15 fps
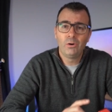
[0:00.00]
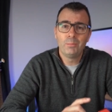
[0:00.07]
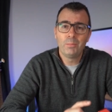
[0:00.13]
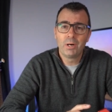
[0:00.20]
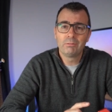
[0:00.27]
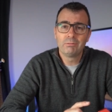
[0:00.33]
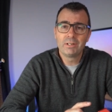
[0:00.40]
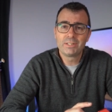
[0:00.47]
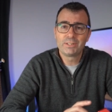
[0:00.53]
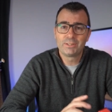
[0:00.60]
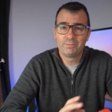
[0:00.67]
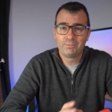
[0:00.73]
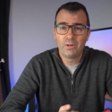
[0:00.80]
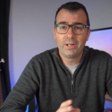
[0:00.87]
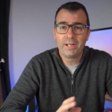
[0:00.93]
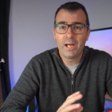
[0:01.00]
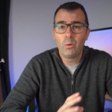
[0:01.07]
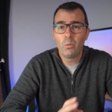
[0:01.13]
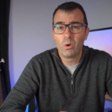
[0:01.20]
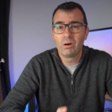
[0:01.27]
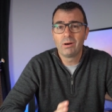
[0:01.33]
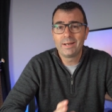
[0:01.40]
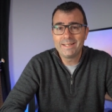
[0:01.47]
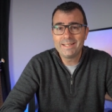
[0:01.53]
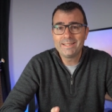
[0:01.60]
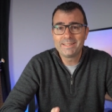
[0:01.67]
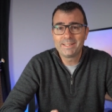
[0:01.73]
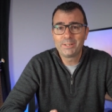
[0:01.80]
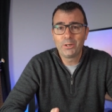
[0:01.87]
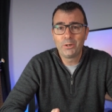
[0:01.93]
on my wrist to find out where I
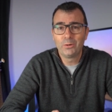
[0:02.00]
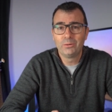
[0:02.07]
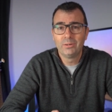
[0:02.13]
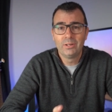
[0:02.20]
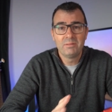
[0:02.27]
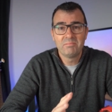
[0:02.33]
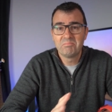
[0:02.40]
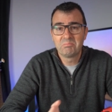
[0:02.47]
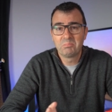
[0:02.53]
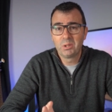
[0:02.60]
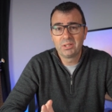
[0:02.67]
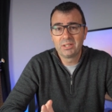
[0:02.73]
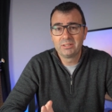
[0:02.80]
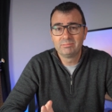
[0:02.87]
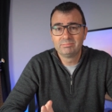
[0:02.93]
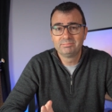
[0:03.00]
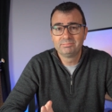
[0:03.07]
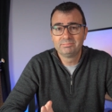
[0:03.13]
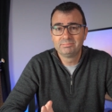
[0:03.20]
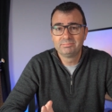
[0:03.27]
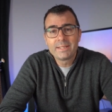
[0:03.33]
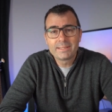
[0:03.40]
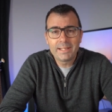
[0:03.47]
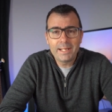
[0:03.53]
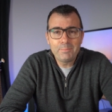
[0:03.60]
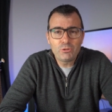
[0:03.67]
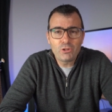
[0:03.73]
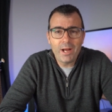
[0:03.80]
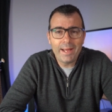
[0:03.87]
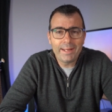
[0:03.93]
need to go. Brilliant.
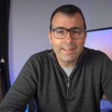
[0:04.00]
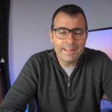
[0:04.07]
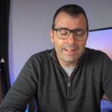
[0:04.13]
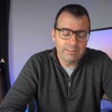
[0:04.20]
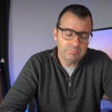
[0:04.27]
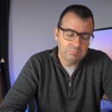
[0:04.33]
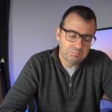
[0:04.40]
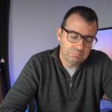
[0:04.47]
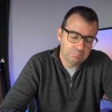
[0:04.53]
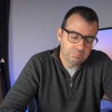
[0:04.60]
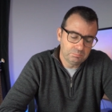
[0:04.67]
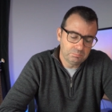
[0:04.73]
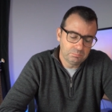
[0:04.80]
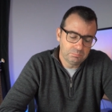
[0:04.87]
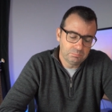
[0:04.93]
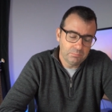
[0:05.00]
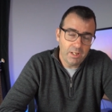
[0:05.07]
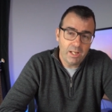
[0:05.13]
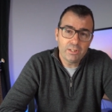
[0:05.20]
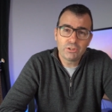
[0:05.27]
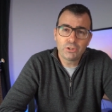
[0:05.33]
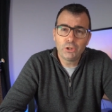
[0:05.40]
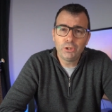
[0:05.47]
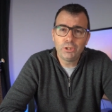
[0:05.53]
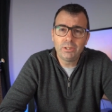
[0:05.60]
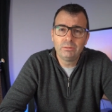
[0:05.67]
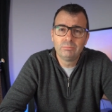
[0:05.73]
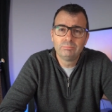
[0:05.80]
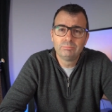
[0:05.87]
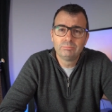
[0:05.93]
Sleep tracking, it's good.